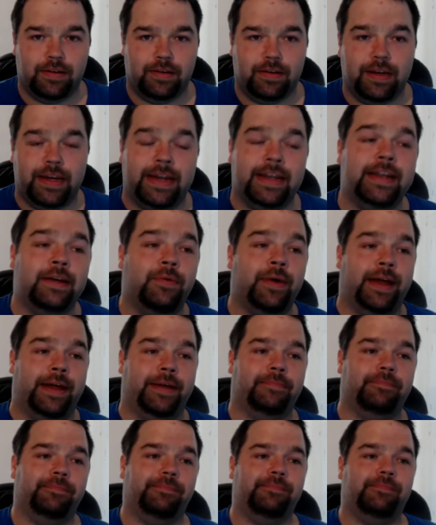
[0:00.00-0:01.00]
Anyway,
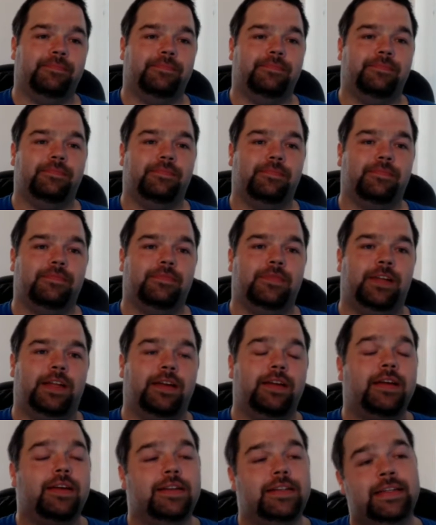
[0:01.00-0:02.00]

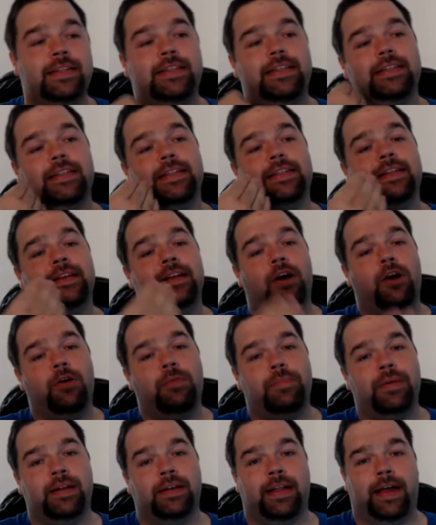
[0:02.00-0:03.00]
since this is an
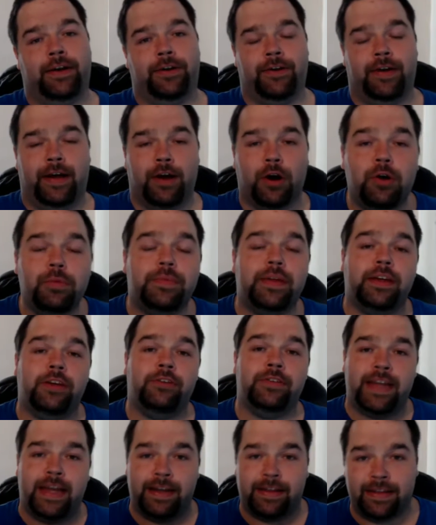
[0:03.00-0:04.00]
open letter, I hope that you
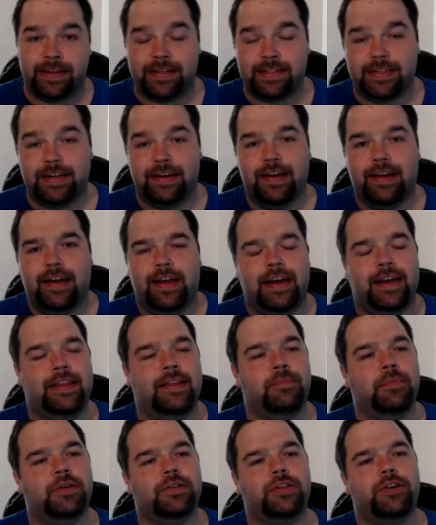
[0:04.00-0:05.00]
take this in the
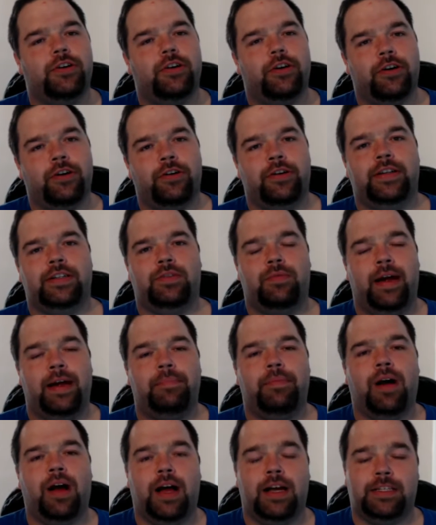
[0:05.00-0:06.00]
most earnest way
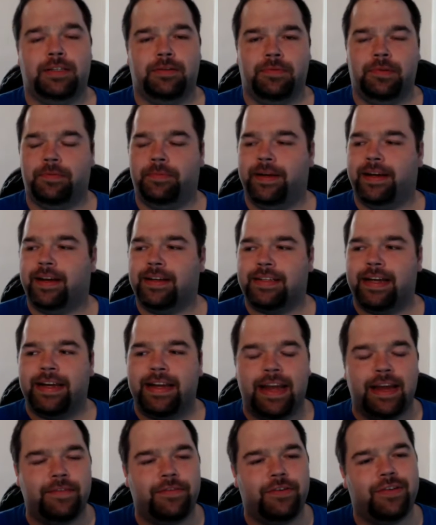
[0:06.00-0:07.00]
possible because I
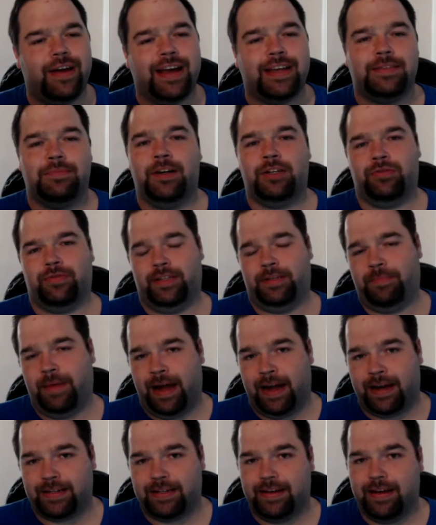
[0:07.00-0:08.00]
gave you as much
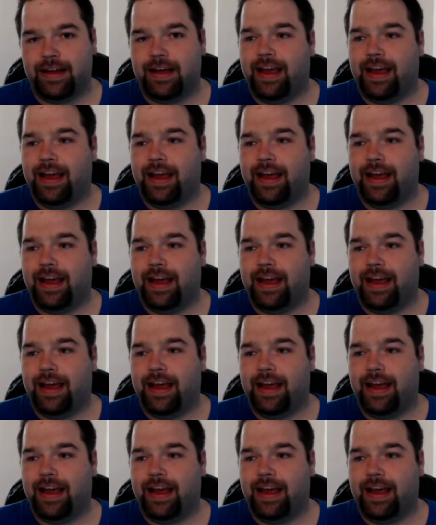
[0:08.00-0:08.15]
respect